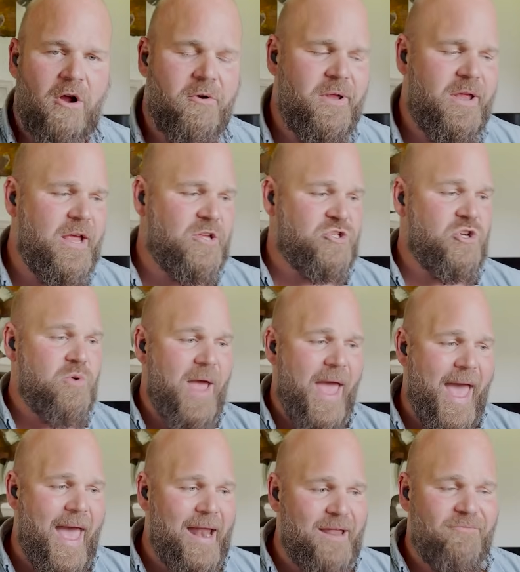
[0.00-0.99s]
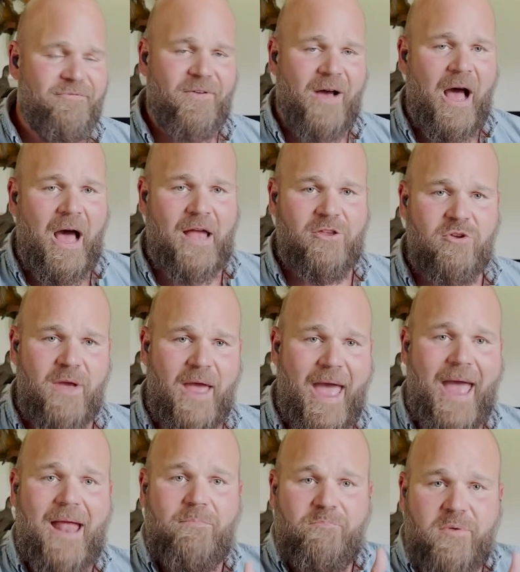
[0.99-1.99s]
already is. You had it fine. You
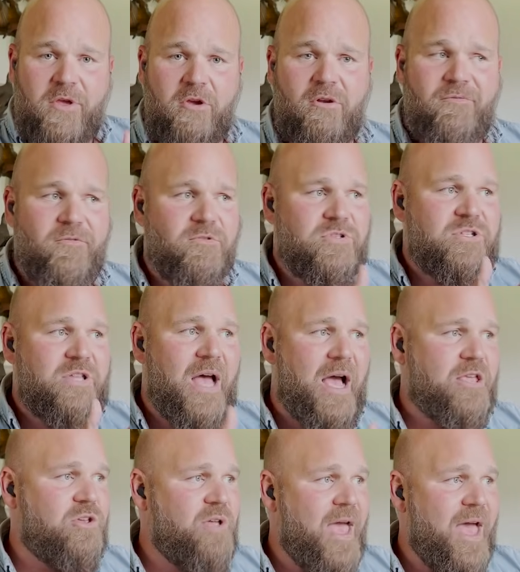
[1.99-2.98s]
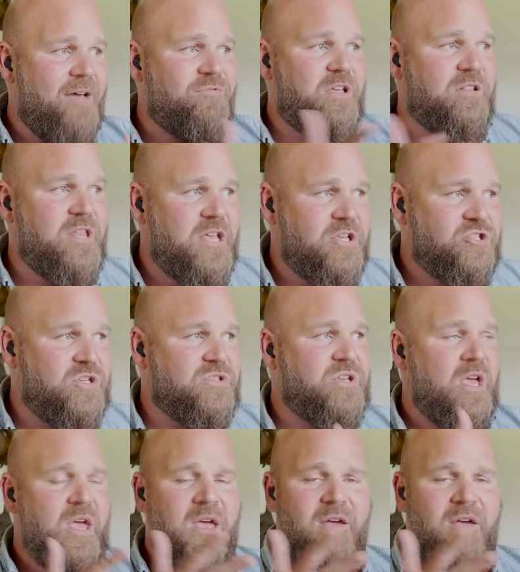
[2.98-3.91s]
had beautiful stock. You have delicious,